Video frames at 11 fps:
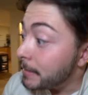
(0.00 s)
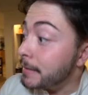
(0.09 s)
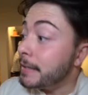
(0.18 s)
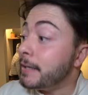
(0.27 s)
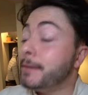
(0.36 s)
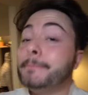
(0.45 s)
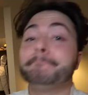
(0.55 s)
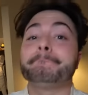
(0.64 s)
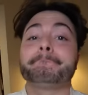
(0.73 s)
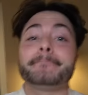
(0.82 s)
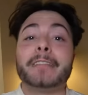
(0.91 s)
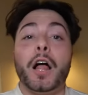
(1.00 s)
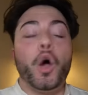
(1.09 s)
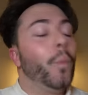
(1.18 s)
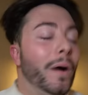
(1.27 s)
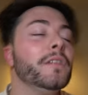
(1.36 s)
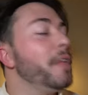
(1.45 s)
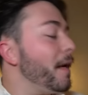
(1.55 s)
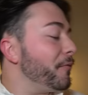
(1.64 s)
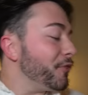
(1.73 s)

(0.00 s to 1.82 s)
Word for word: hope not. Well.